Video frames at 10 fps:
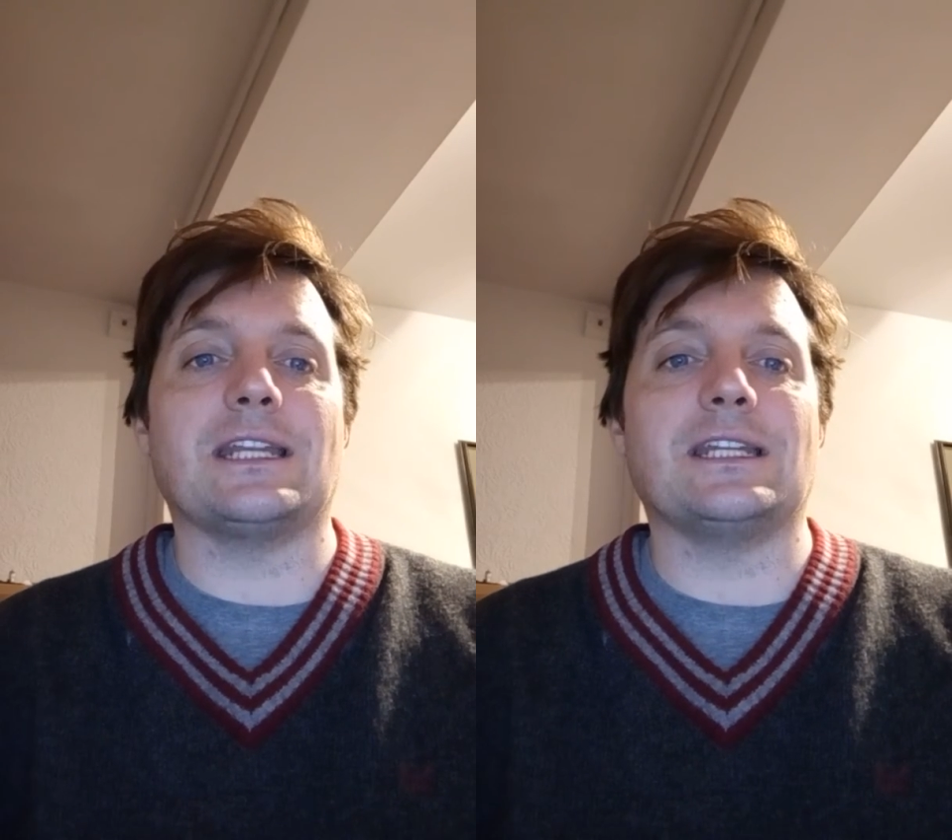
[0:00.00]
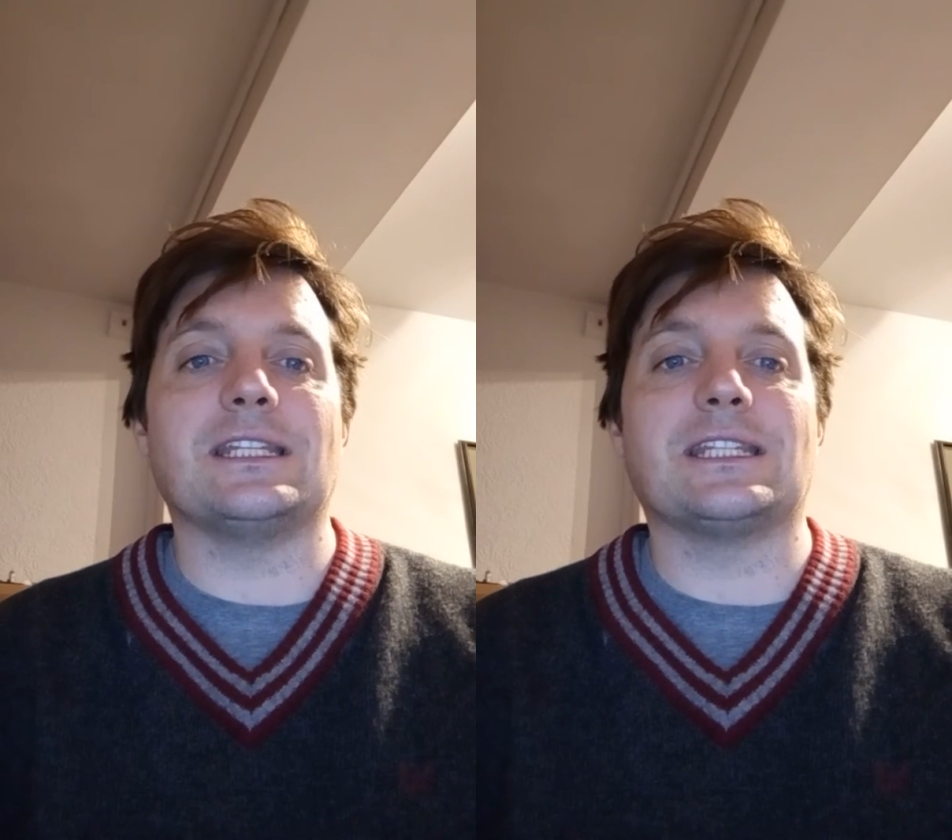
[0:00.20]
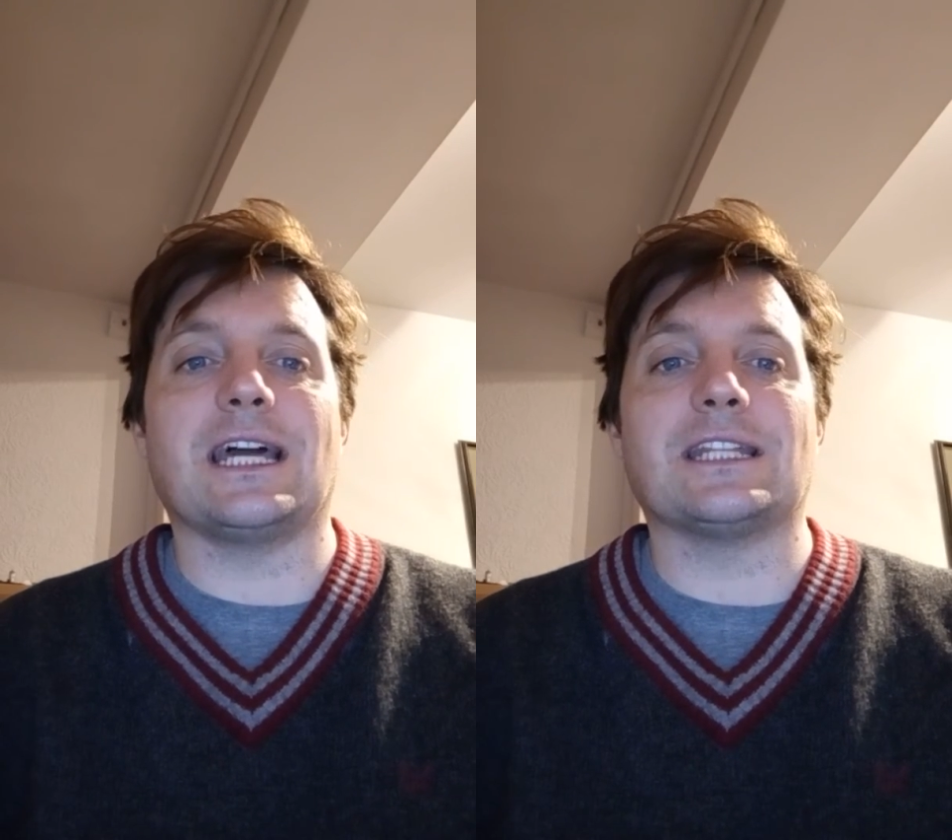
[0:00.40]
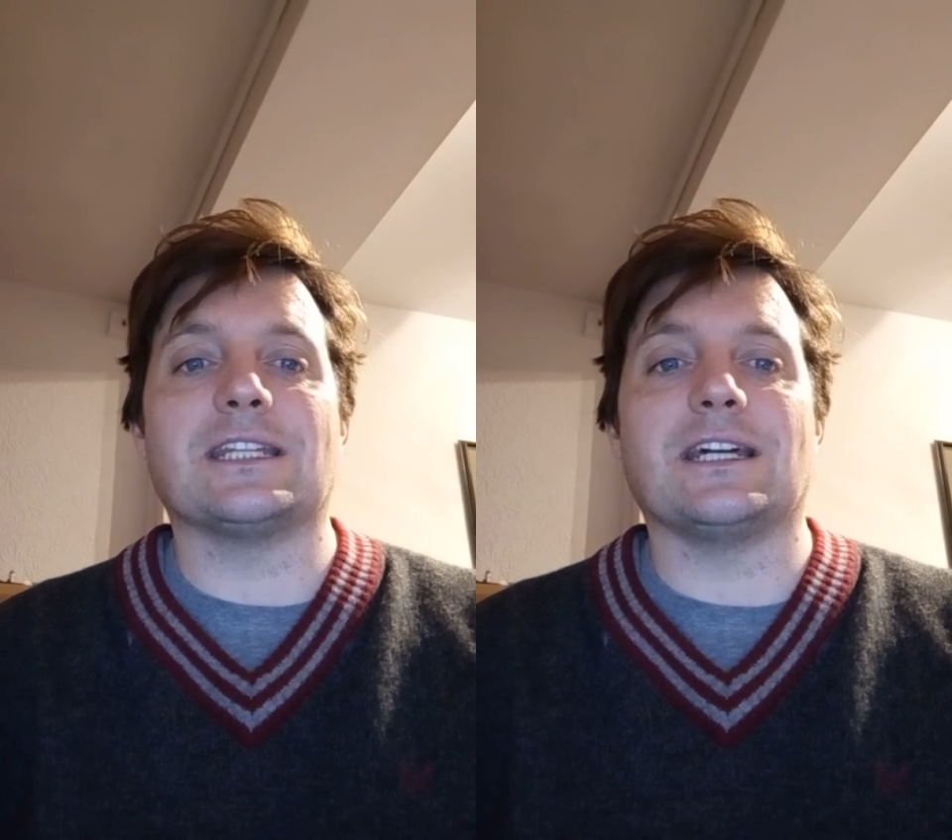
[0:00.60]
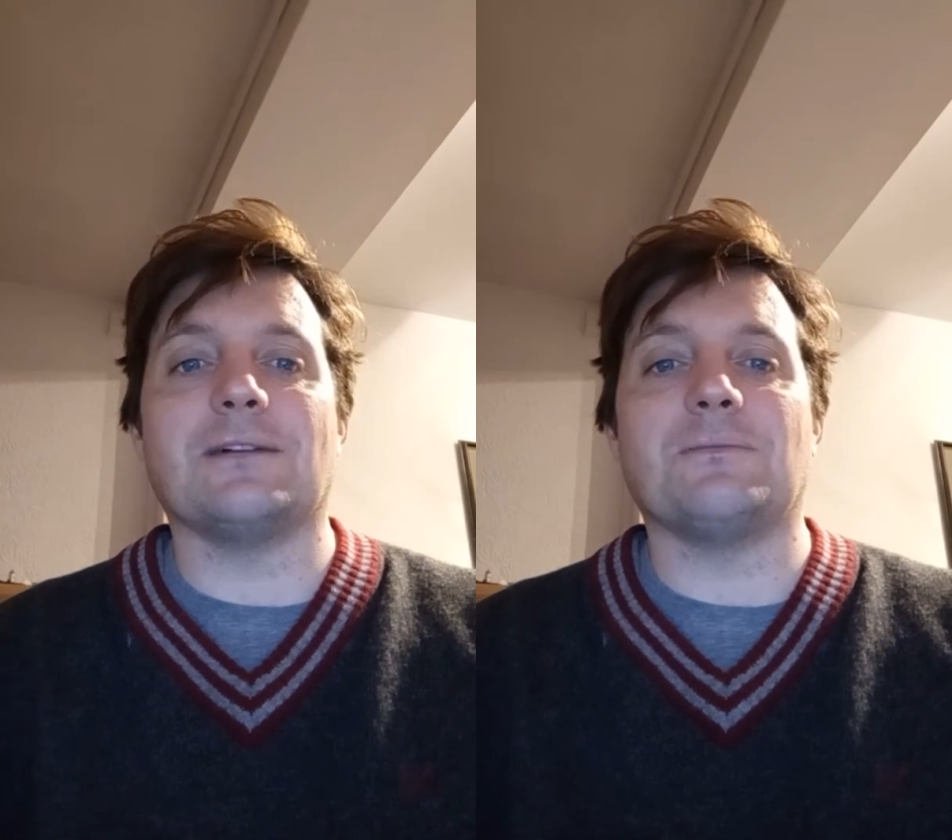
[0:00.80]
is
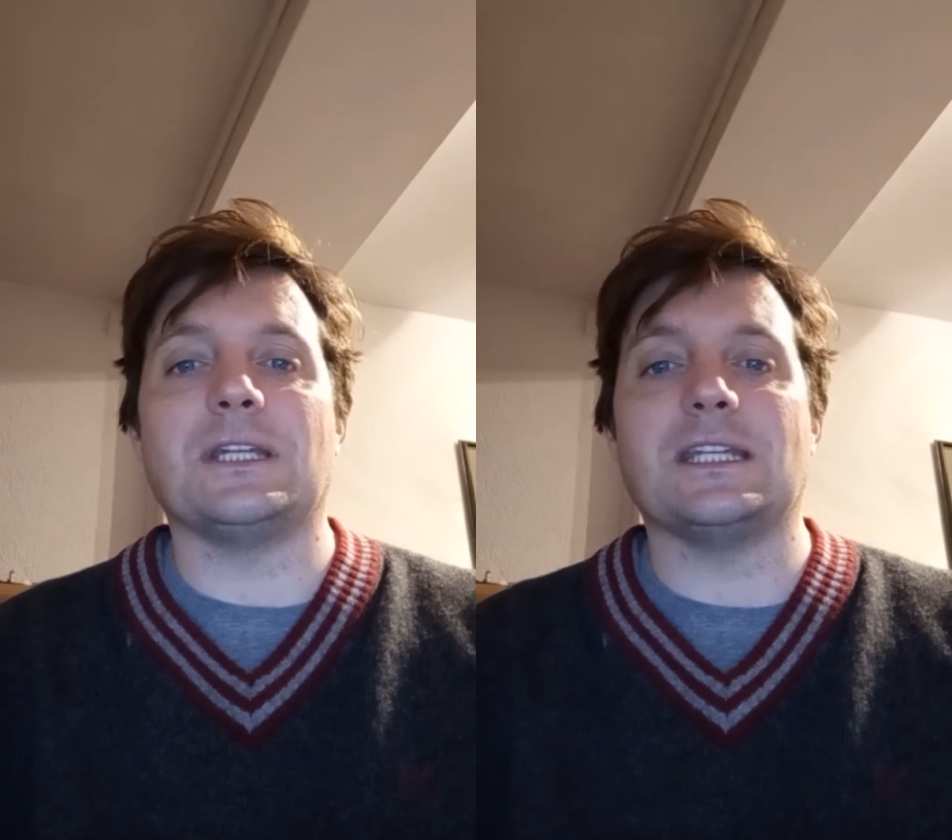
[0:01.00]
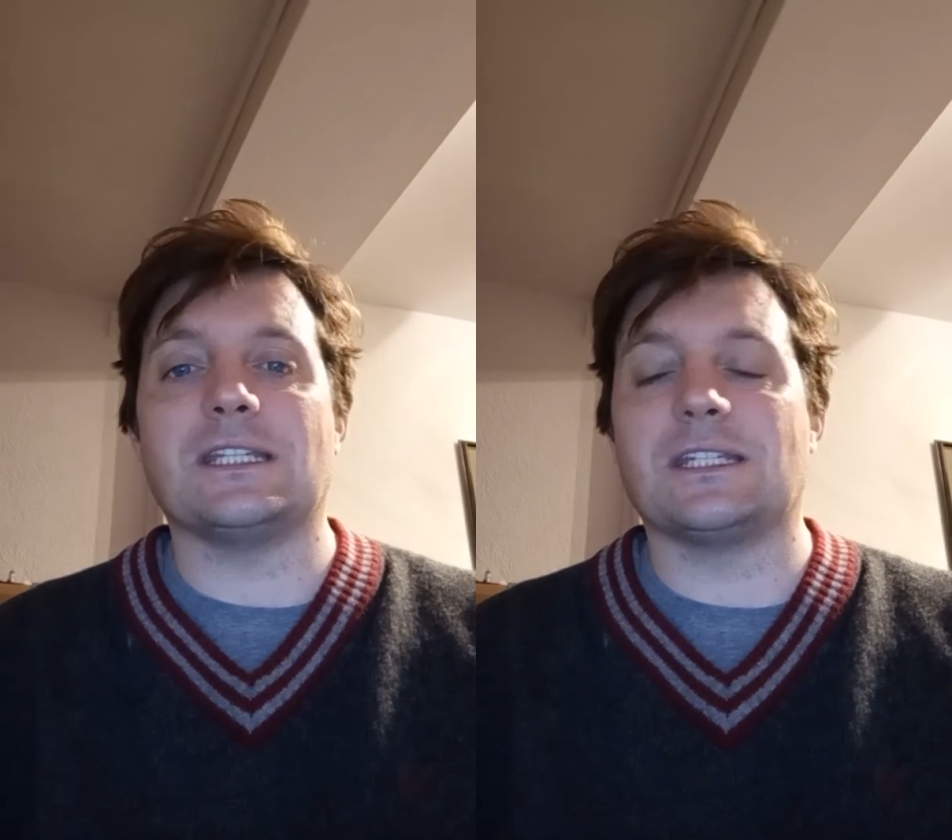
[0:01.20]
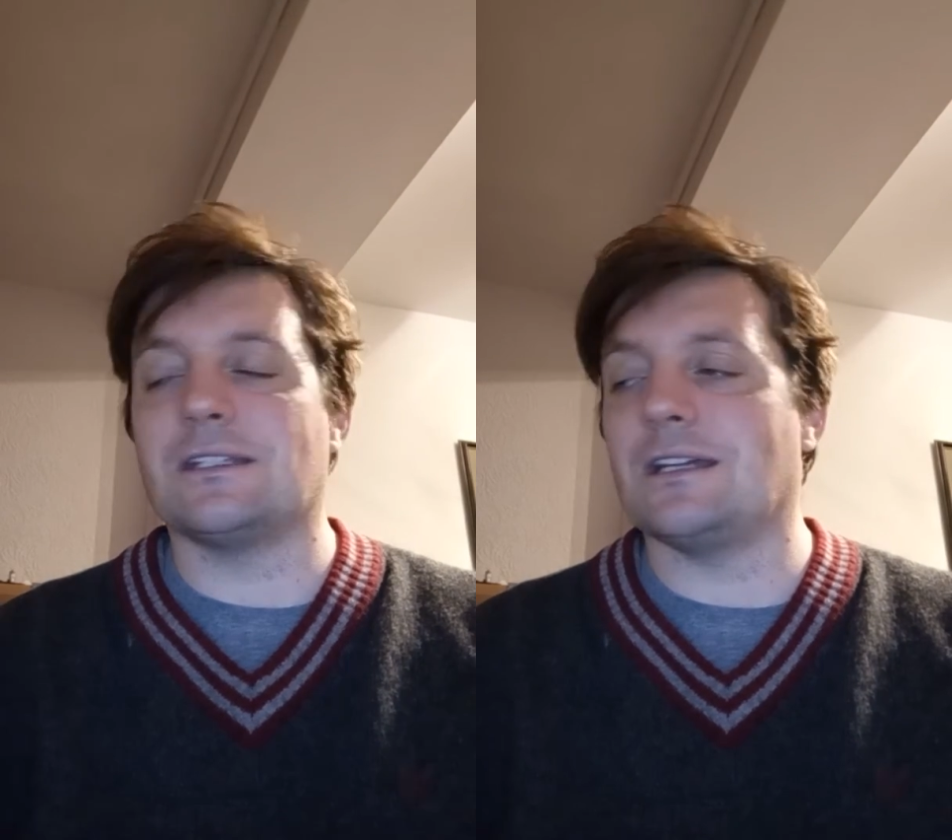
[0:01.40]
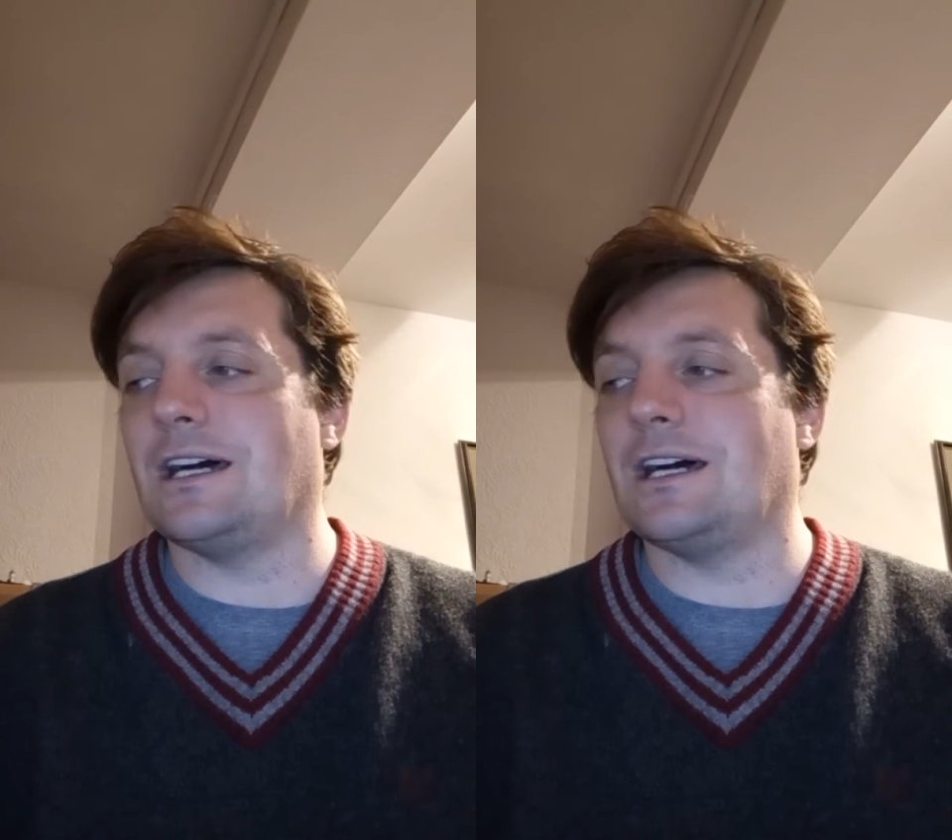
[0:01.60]
that piece.